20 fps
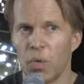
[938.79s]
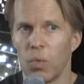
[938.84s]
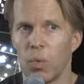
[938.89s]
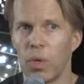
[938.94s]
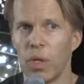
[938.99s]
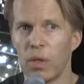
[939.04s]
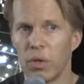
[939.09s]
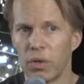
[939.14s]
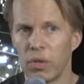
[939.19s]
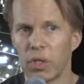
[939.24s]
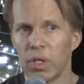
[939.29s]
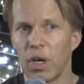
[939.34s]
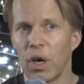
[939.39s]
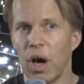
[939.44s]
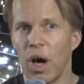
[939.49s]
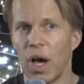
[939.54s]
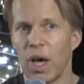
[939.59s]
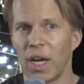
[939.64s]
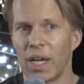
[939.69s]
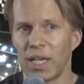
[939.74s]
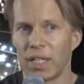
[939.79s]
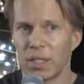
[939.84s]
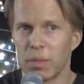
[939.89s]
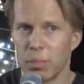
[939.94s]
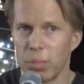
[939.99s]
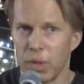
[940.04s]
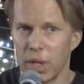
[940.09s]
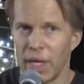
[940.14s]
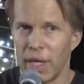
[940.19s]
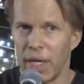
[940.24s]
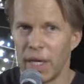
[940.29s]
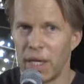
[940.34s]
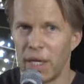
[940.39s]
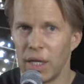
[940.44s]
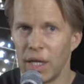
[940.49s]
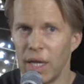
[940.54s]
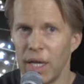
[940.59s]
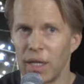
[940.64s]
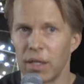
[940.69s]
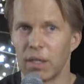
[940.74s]
We learned God has a
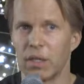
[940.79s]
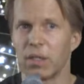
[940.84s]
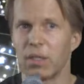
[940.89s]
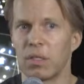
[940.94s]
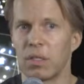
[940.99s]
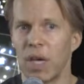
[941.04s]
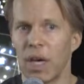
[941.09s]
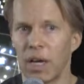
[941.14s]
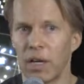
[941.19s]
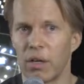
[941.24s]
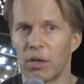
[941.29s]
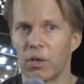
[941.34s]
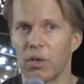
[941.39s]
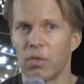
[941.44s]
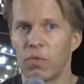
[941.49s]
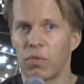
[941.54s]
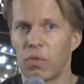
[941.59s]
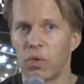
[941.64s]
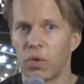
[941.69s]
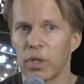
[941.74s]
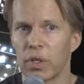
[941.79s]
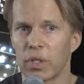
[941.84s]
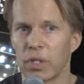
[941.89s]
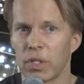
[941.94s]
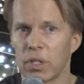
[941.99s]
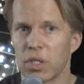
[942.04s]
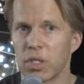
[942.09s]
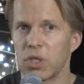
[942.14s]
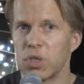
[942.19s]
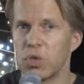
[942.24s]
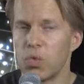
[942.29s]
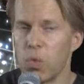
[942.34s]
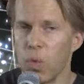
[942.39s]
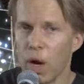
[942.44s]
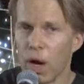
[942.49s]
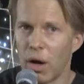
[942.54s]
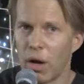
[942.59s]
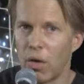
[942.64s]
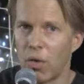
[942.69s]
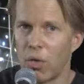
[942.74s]
plan and a desire for us to
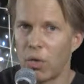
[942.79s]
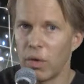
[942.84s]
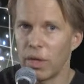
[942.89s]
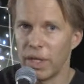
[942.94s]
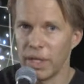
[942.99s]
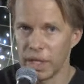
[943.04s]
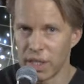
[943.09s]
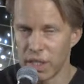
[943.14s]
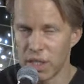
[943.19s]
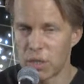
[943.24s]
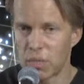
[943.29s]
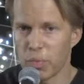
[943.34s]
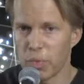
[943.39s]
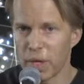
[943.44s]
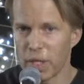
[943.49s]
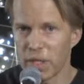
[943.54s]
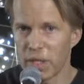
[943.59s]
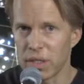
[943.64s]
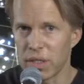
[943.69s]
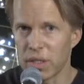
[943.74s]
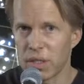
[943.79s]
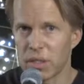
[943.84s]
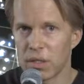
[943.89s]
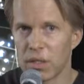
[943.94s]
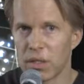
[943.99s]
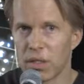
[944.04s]
dwell in his presence.